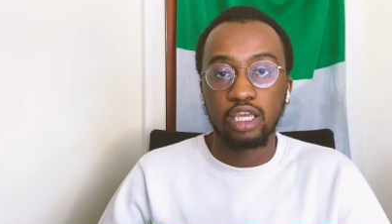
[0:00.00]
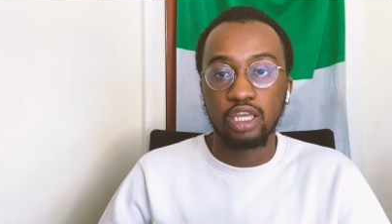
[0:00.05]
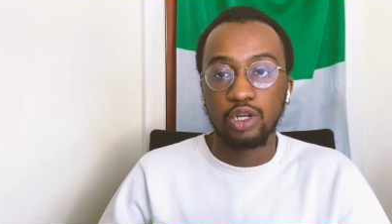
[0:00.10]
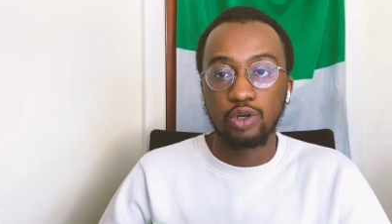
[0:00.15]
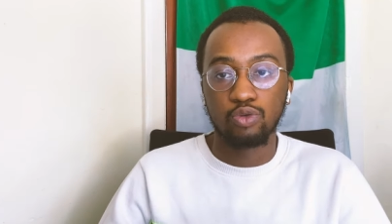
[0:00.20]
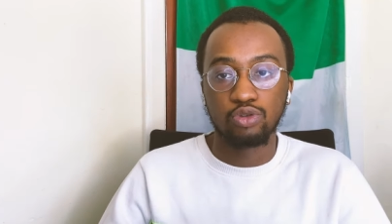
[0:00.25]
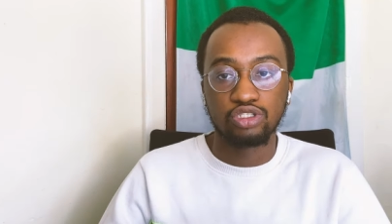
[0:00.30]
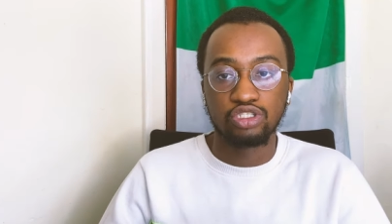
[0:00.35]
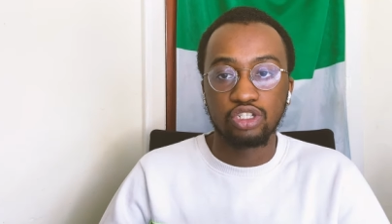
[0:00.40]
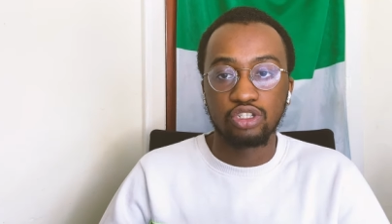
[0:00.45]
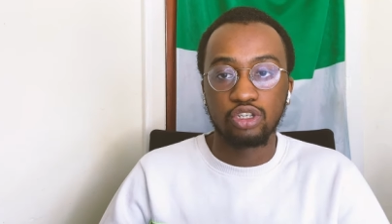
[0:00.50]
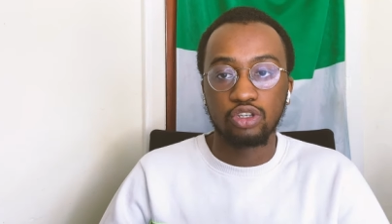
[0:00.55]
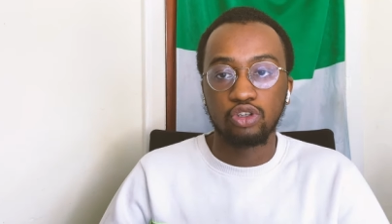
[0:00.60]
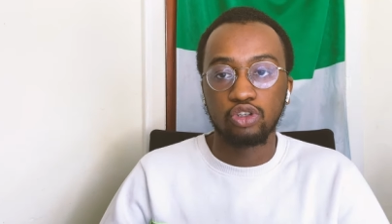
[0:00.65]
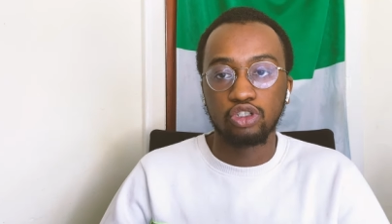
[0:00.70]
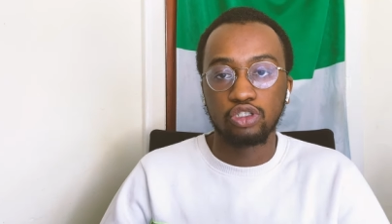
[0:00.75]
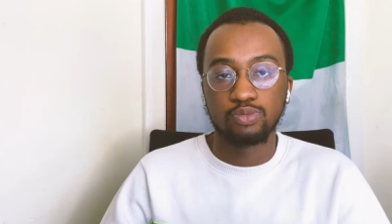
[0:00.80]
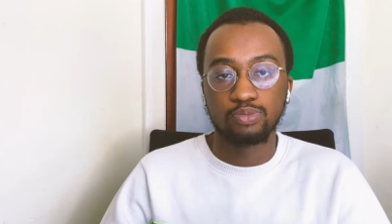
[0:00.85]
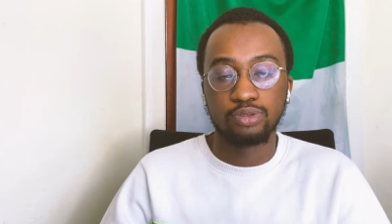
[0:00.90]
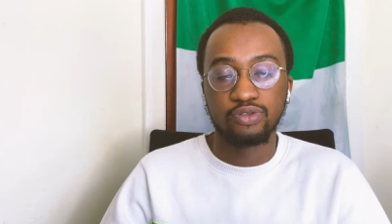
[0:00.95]
it was just a
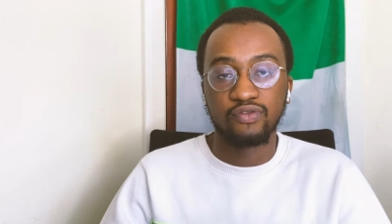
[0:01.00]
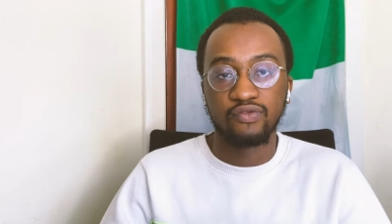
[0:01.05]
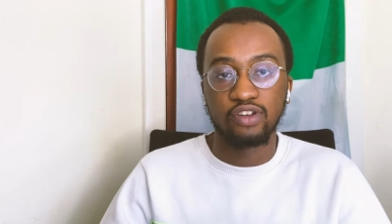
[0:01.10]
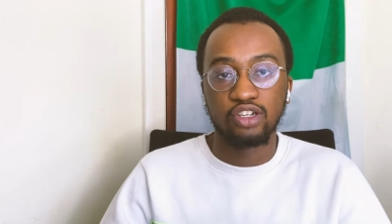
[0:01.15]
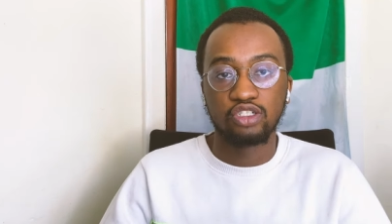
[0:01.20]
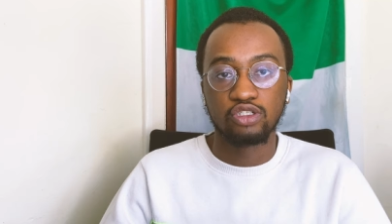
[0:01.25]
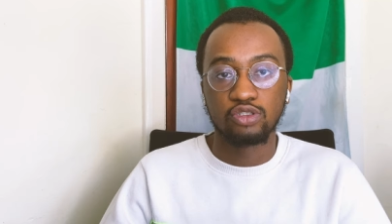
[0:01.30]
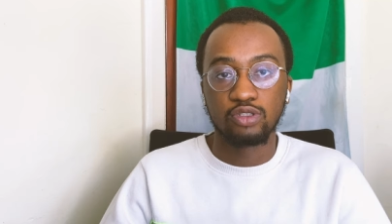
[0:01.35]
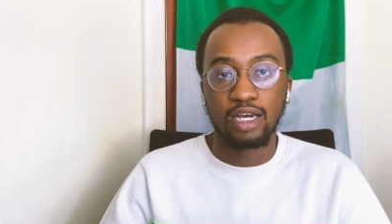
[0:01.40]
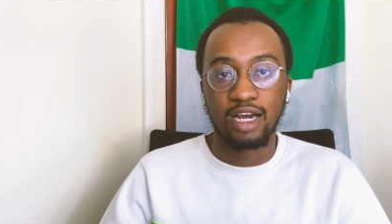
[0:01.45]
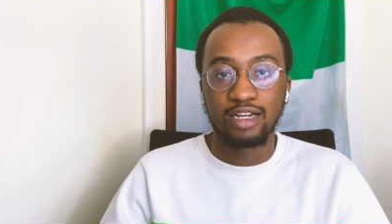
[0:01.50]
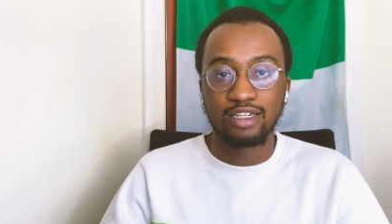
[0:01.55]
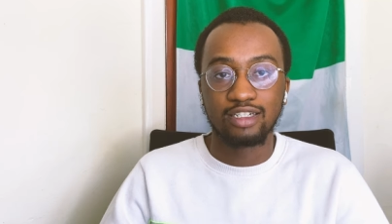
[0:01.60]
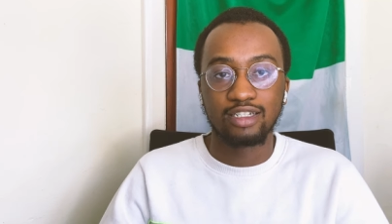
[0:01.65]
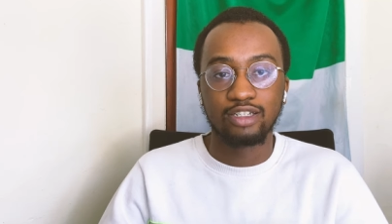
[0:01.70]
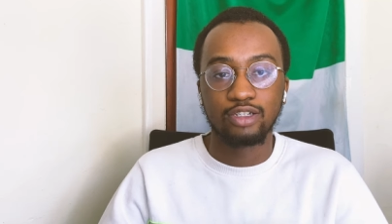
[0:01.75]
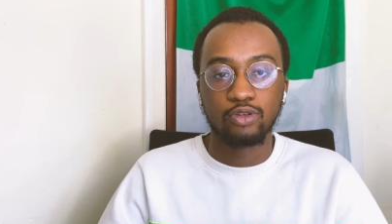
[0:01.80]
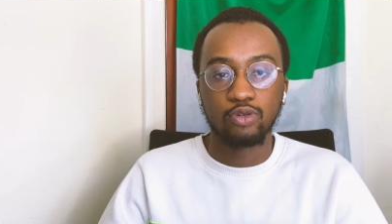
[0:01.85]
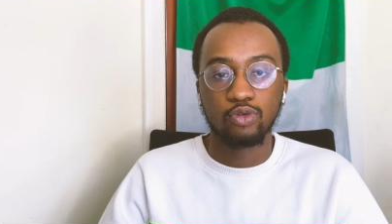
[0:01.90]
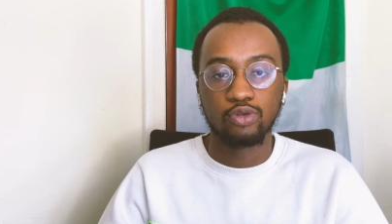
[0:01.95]
huge privilege to
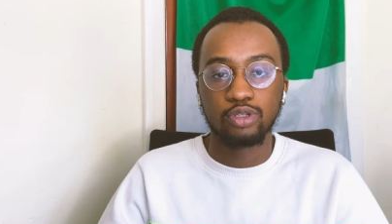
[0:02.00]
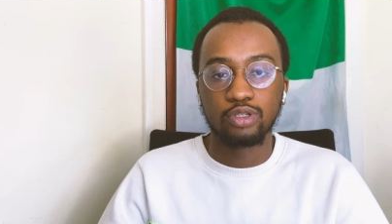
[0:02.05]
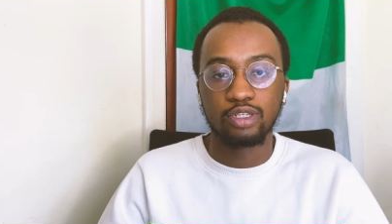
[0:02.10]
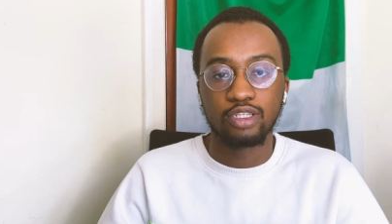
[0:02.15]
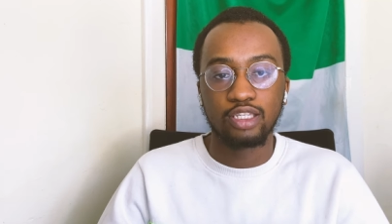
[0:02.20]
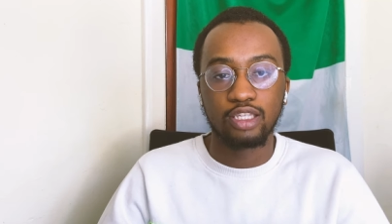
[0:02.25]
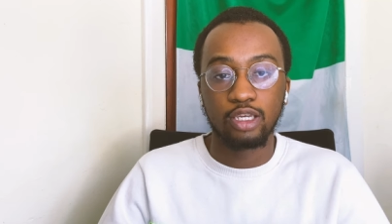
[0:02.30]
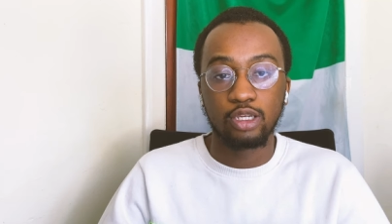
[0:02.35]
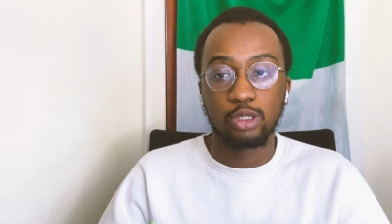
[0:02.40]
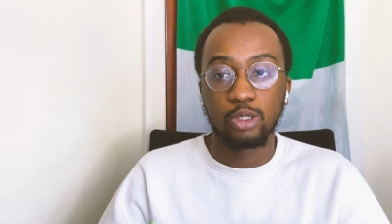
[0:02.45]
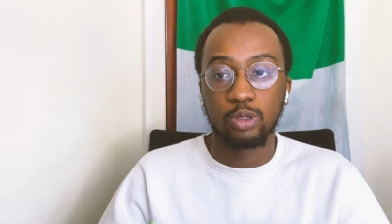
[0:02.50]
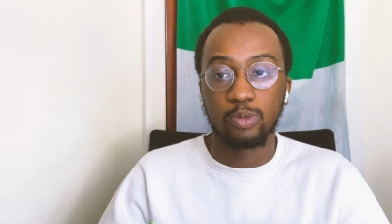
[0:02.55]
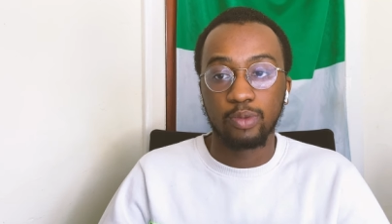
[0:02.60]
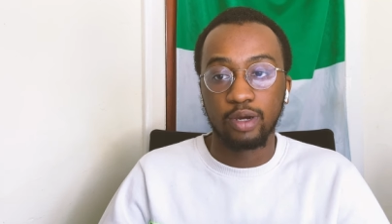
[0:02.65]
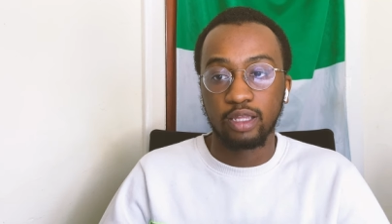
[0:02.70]
actually go to the stadium.